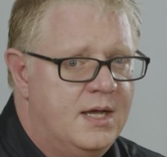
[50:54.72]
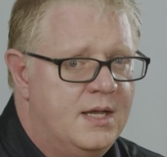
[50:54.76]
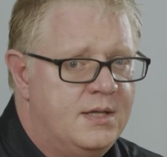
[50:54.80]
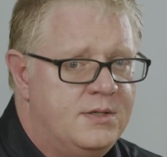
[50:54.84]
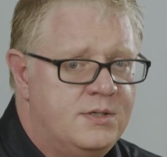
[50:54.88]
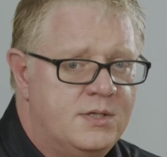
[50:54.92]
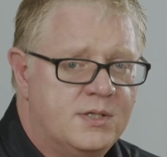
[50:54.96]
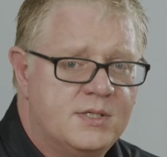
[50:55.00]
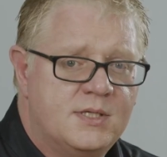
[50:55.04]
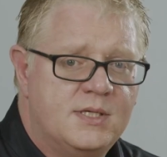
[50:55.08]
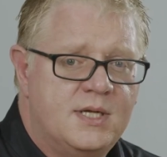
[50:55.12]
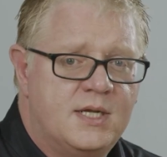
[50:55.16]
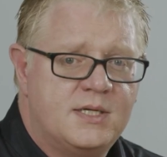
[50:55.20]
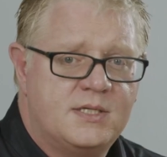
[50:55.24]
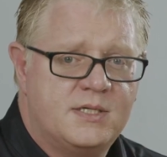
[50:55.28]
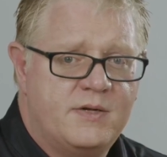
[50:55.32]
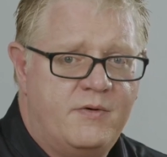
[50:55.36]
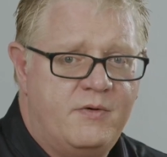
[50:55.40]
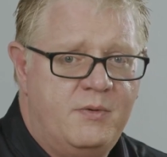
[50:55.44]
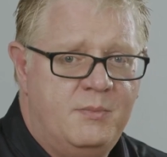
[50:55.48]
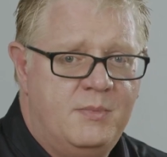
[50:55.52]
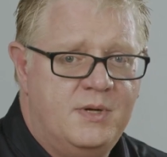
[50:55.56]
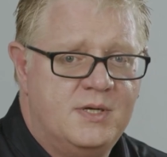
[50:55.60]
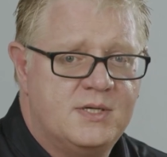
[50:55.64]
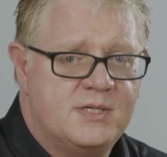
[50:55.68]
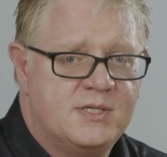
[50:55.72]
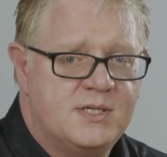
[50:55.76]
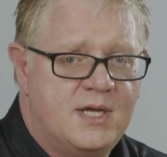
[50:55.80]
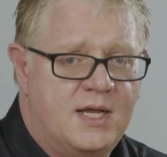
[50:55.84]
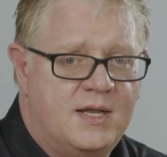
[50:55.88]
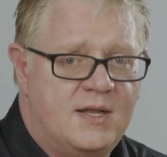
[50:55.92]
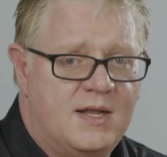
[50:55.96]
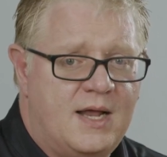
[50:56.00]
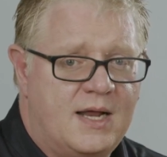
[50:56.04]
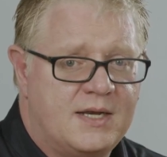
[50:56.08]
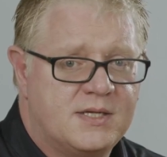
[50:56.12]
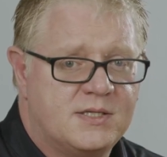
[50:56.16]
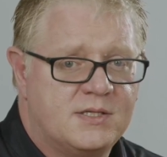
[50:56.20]
Doesn't necessarily mean to say
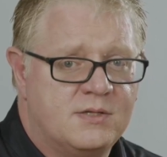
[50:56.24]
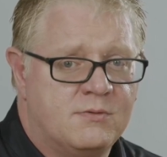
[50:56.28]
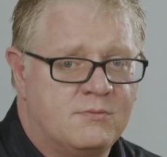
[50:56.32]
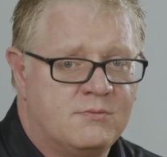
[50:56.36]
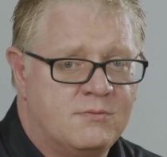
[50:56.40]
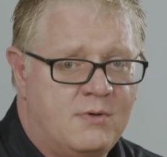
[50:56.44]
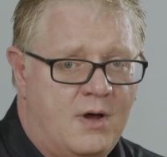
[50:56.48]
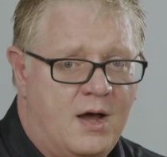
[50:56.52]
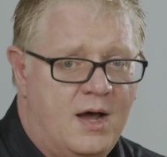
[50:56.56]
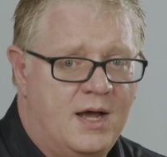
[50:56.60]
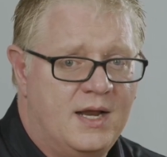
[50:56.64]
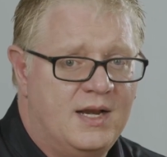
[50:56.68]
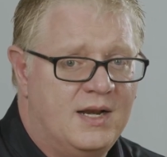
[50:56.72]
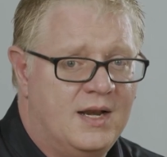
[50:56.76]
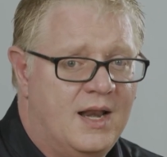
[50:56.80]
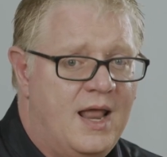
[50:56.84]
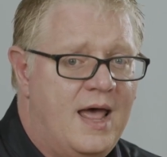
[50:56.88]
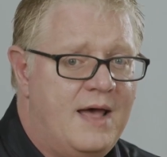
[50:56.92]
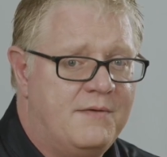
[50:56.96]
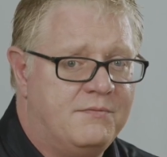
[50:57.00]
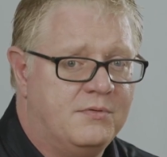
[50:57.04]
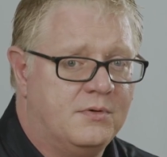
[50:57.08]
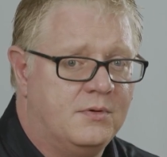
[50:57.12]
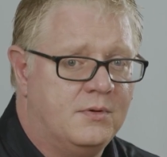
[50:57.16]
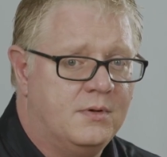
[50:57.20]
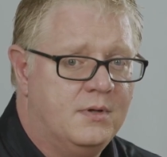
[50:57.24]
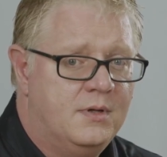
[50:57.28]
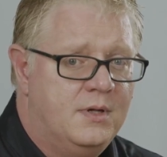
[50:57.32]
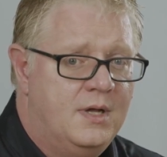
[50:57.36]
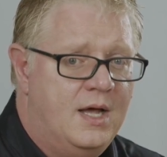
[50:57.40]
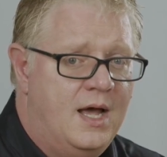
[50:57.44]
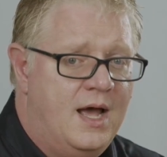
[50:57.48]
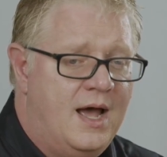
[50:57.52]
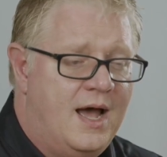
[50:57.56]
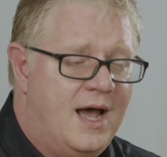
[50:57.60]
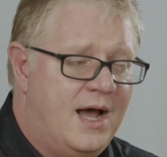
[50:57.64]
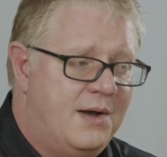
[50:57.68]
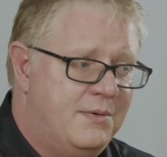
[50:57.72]
that that's the right level.
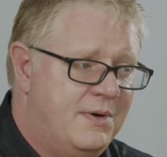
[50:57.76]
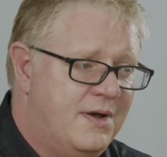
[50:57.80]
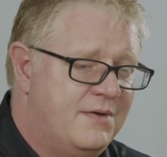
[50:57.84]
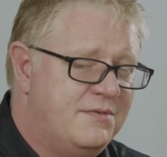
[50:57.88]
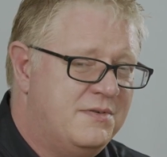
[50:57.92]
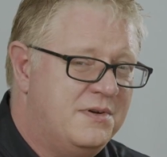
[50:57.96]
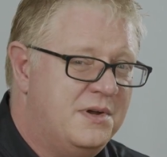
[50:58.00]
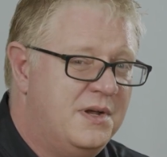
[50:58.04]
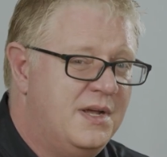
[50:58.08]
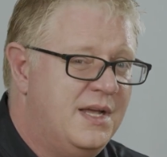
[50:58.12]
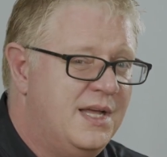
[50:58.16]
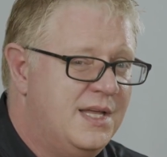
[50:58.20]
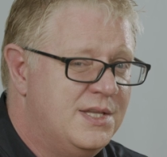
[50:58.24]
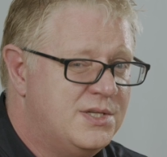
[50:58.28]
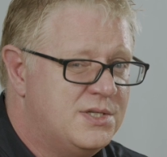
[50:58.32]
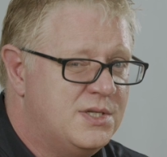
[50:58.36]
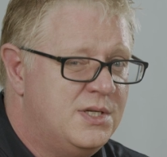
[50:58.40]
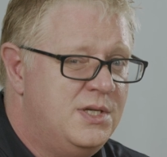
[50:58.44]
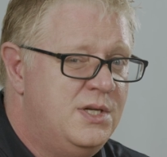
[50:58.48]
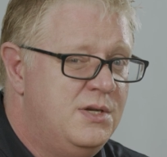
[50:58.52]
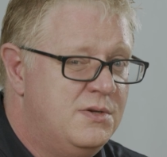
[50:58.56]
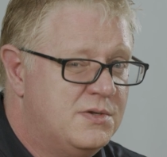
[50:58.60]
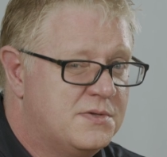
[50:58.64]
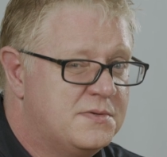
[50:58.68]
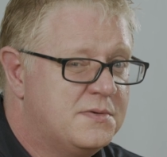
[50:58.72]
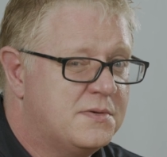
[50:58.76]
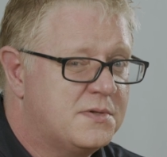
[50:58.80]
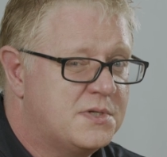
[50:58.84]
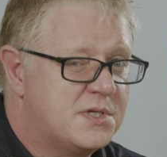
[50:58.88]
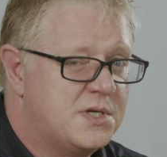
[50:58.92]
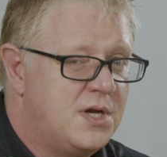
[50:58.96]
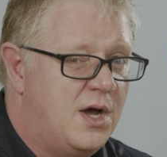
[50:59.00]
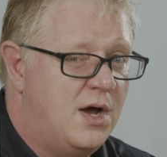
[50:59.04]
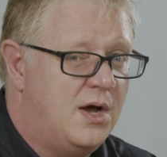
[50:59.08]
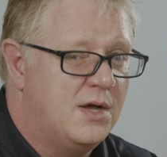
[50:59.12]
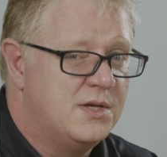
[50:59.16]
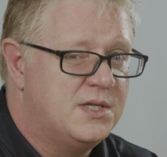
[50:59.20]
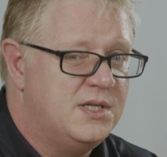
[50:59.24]
However, it's a useful
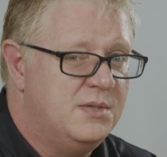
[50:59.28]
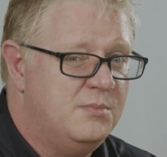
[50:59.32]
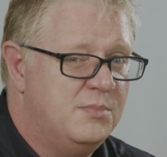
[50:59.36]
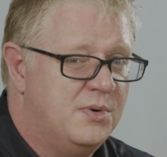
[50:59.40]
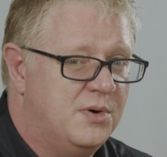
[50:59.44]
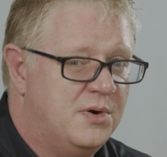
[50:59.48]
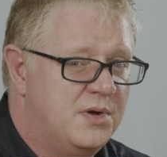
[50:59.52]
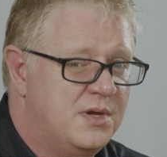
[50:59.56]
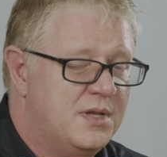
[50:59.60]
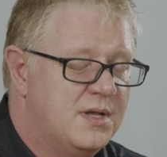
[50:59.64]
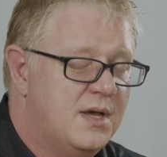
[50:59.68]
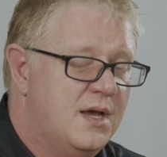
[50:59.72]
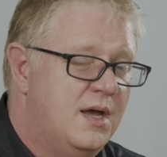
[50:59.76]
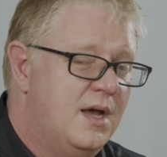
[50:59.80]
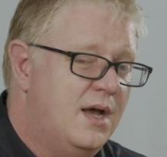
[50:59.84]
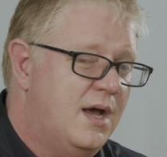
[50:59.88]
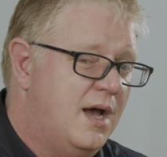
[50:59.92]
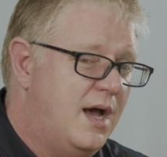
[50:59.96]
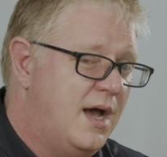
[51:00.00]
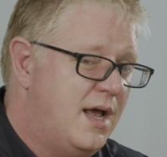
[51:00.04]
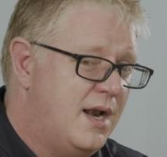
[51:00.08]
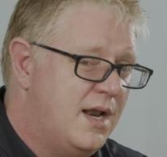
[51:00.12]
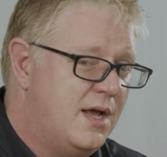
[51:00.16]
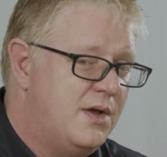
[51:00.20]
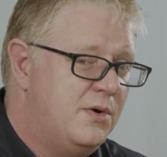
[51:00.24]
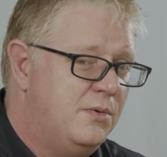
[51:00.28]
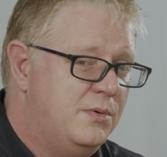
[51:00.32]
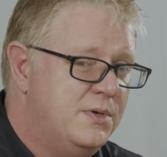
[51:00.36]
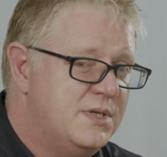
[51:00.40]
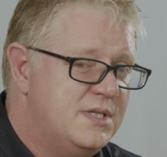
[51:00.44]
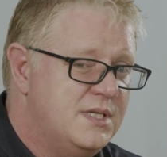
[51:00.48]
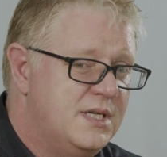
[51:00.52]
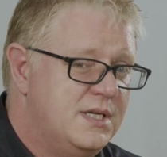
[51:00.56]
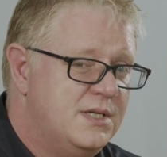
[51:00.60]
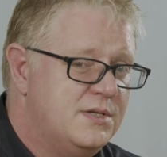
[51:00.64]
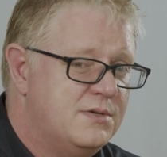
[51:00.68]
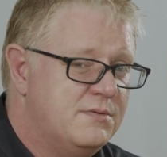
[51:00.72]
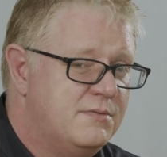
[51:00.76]
starting point, and I always
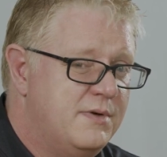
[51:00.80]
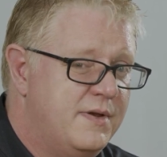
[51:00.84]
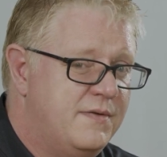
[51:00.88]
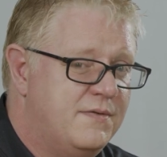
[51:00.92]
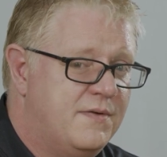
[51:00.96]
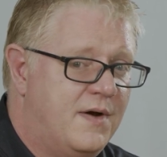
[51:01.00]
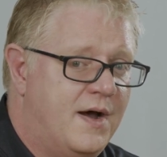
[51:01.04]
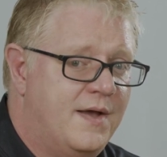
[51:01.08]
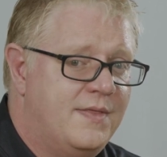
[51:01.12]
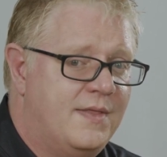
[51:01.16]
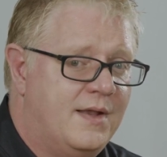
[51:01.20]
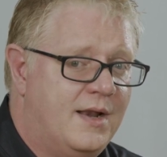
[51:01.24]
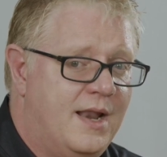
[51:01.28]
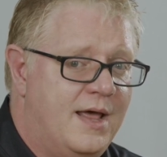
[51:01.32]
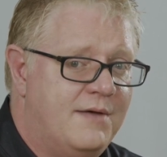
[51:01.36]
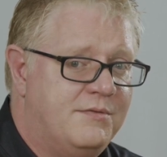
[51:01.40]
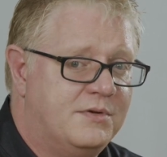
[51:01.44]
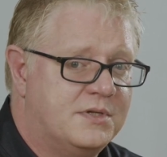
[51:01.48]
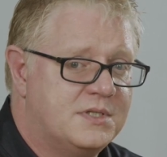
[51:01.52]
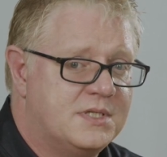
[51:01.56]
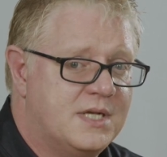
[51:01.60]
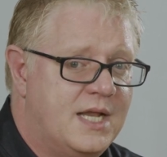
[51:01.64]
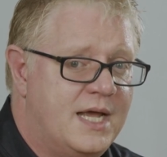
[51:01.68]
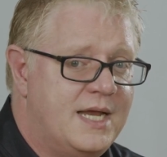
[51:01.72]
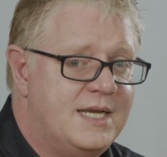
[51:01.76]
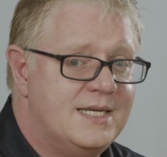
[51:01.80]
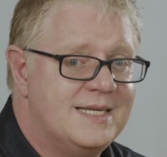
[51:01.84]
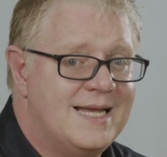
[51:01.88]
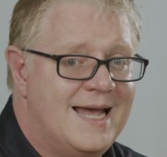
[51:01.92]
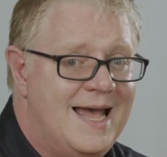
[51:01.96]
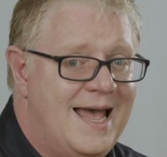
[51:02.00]
need to refine the levels later